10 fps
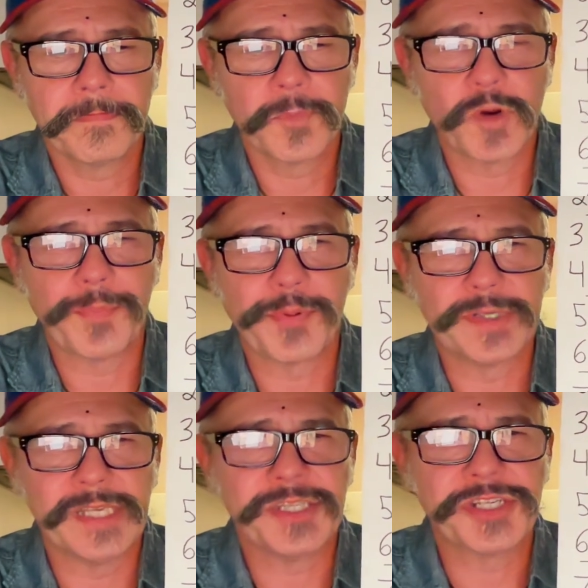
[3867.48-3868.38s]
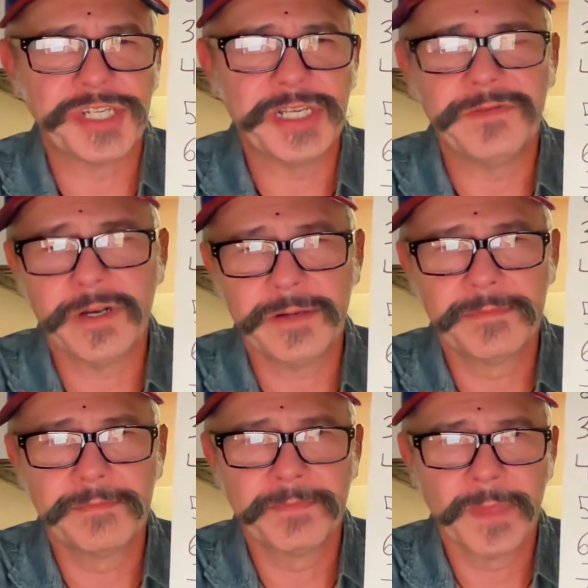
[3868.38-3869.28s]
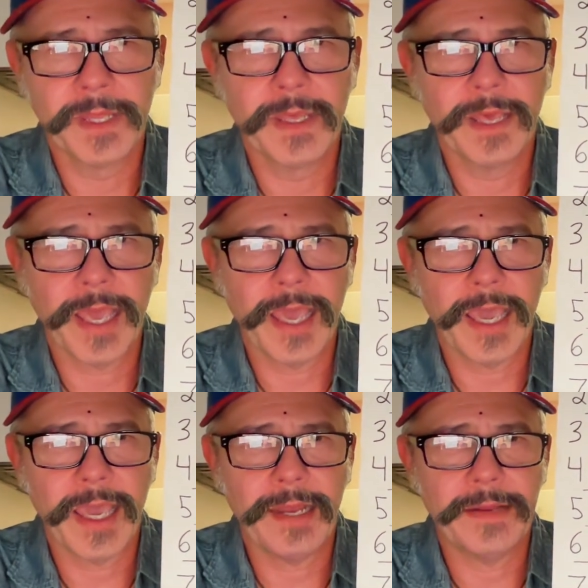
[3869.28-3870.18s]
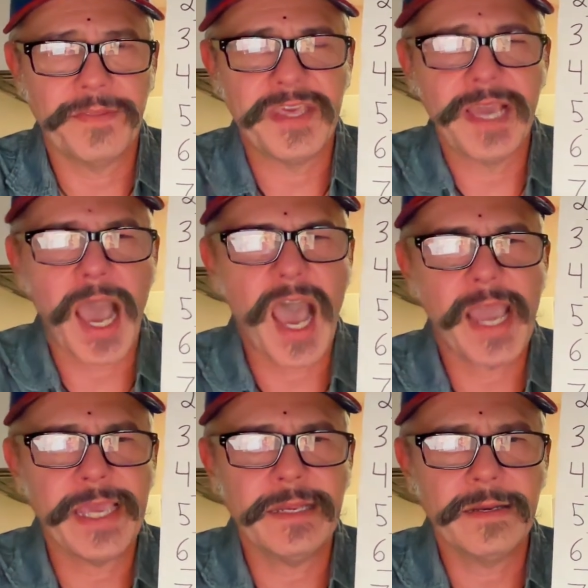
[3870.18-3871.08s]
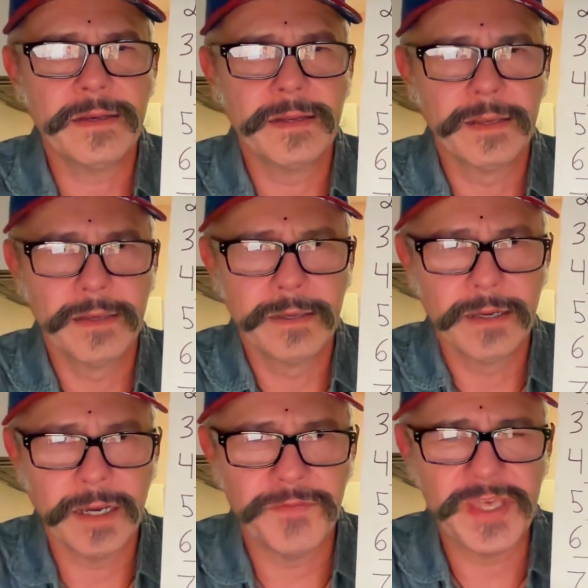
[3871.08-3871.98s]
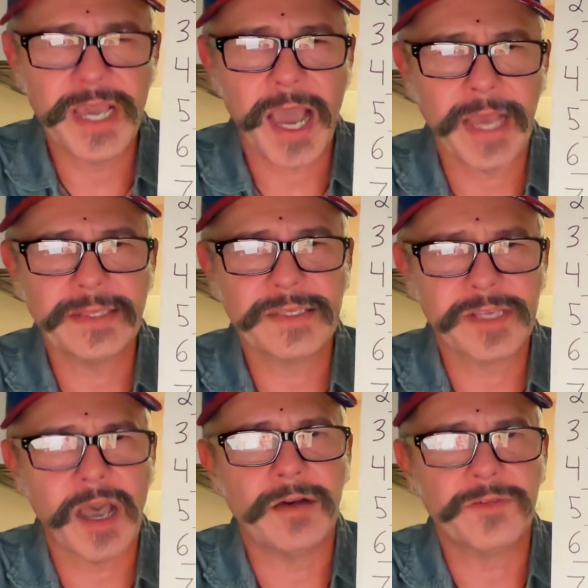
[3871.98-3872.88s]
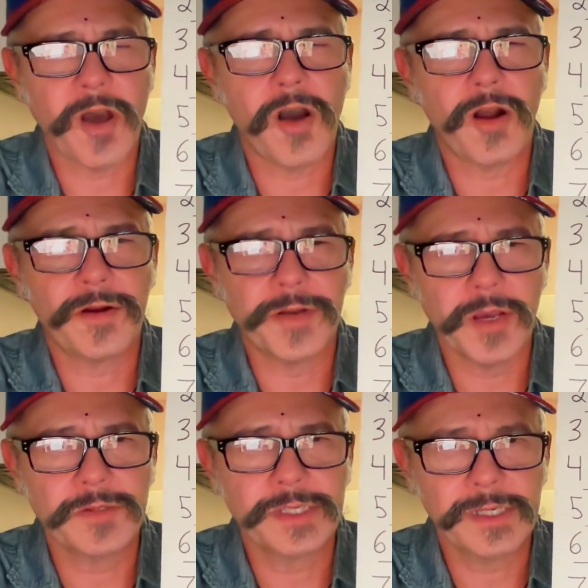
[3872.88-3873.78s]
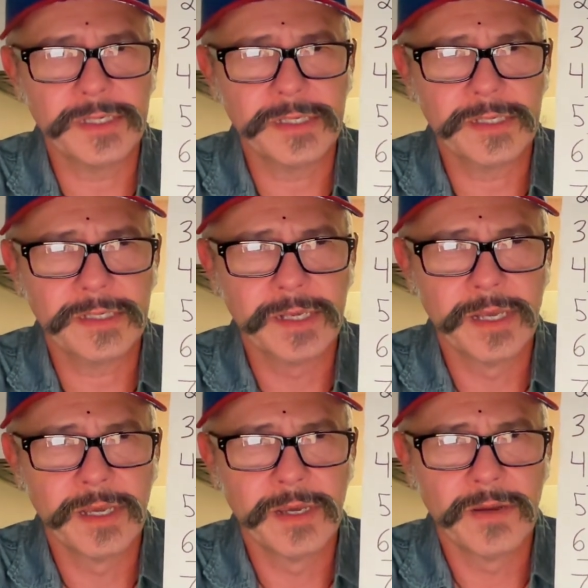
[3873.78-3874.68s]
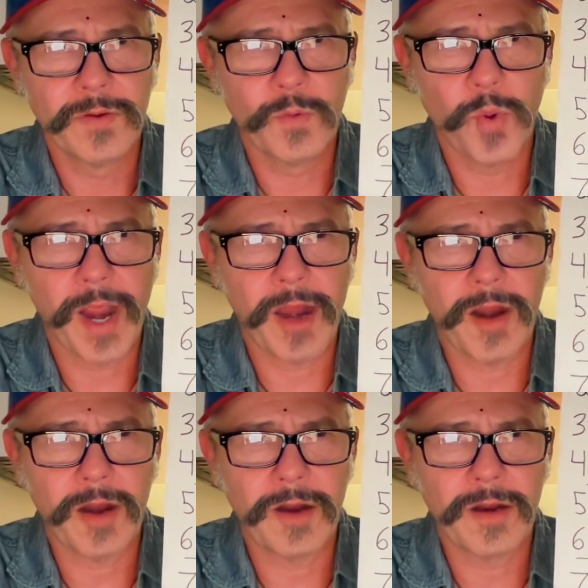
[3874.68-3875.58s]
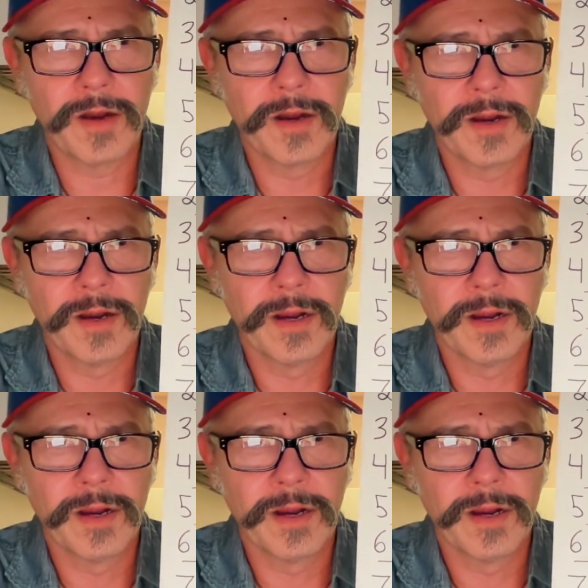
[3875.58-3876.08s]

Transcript: represents Shiva. and the height of the Ein Sof are Gnosis, where